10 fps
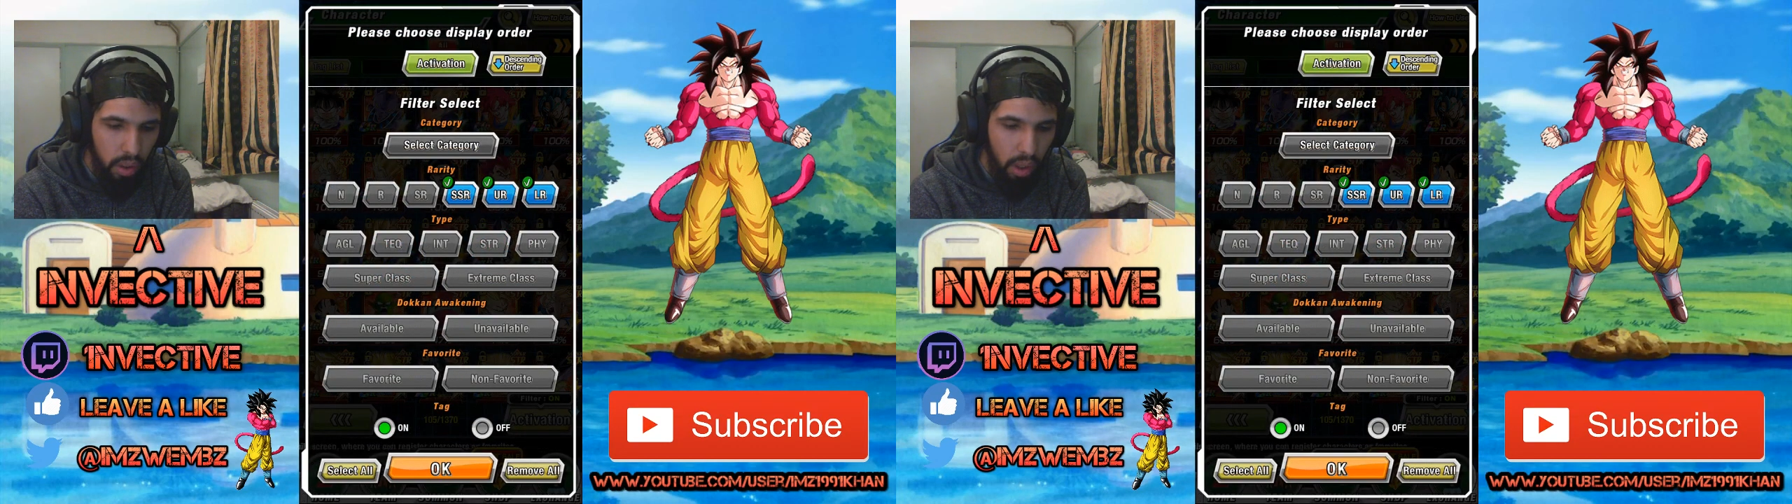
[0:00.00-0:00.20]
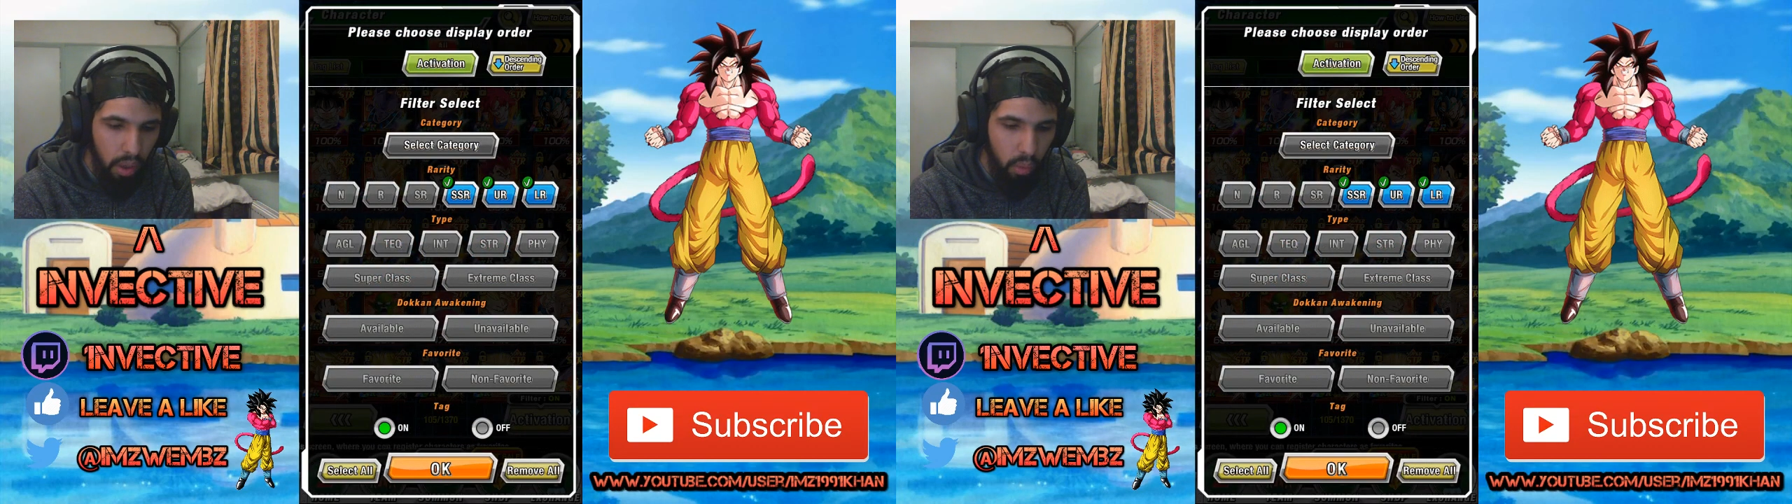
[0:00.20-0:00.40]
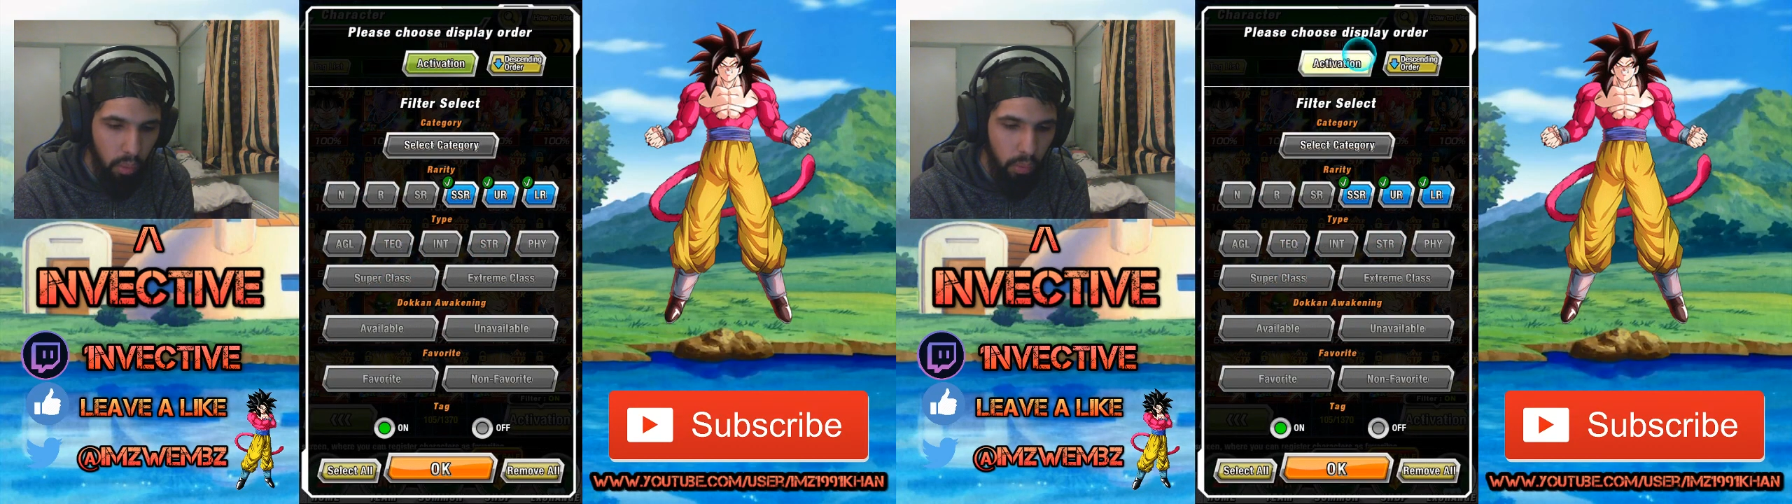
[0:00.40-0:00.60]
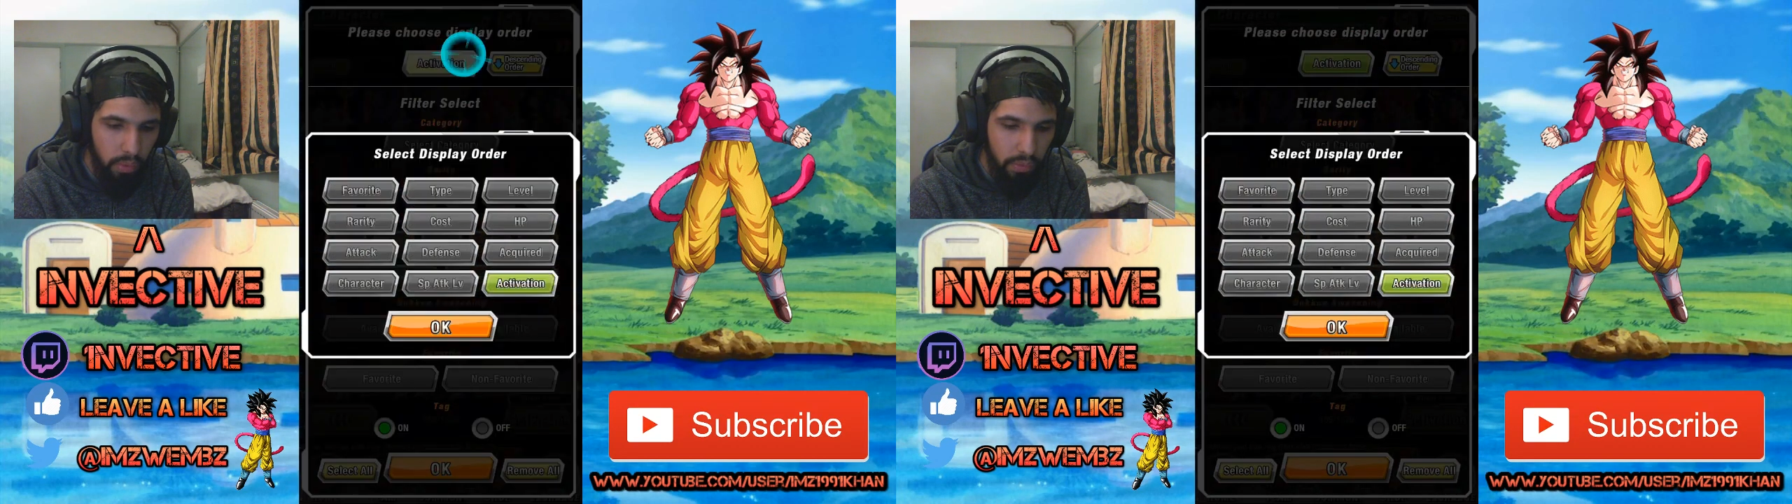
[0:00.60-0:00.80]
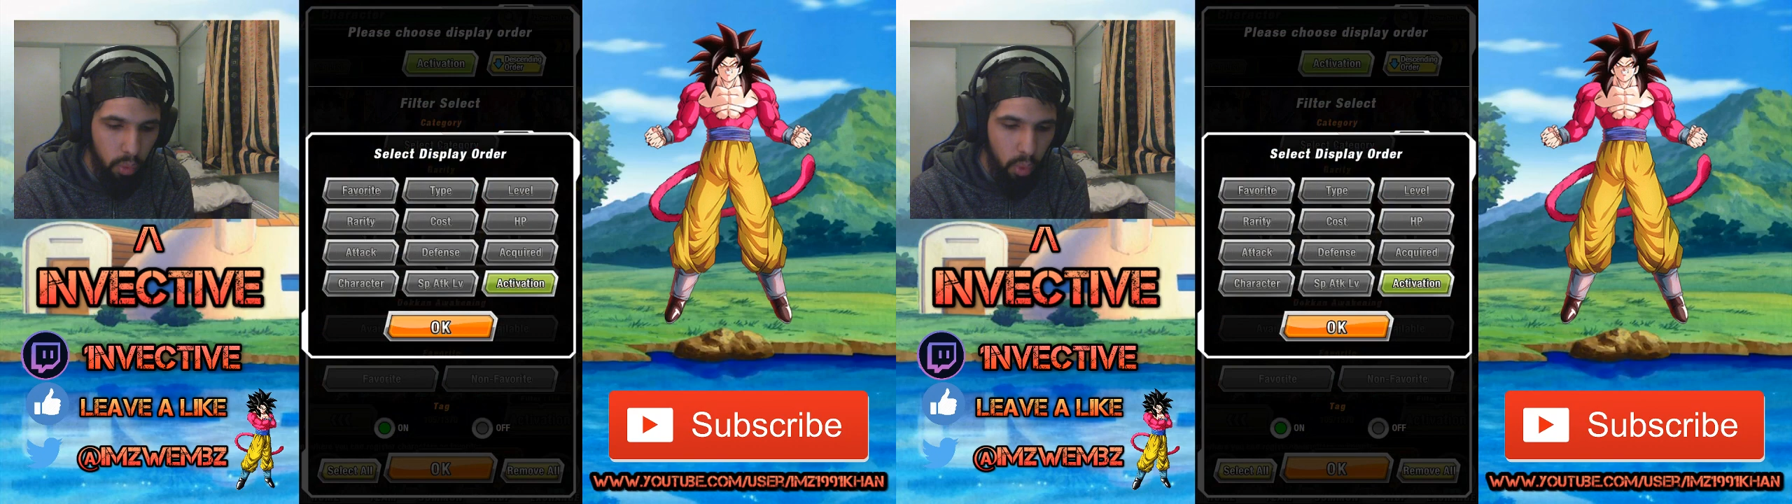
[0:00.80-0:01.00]
at what
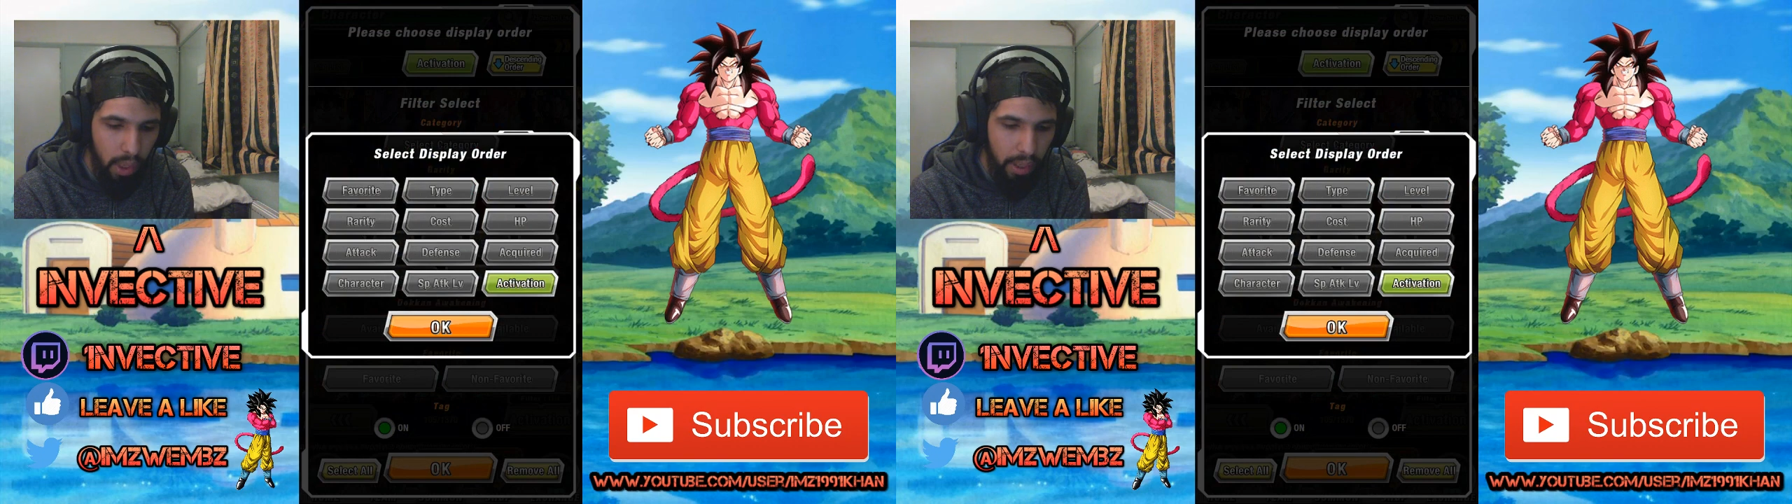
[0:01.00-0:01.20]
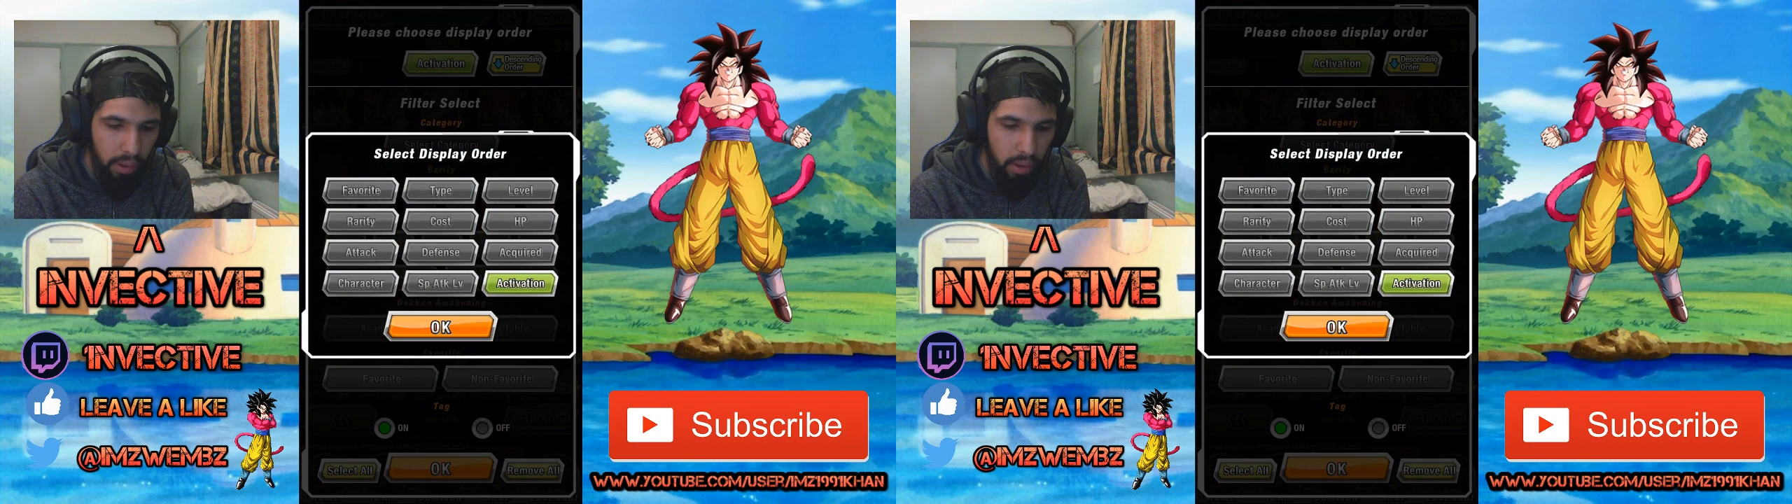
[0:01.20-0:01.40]
we've acquired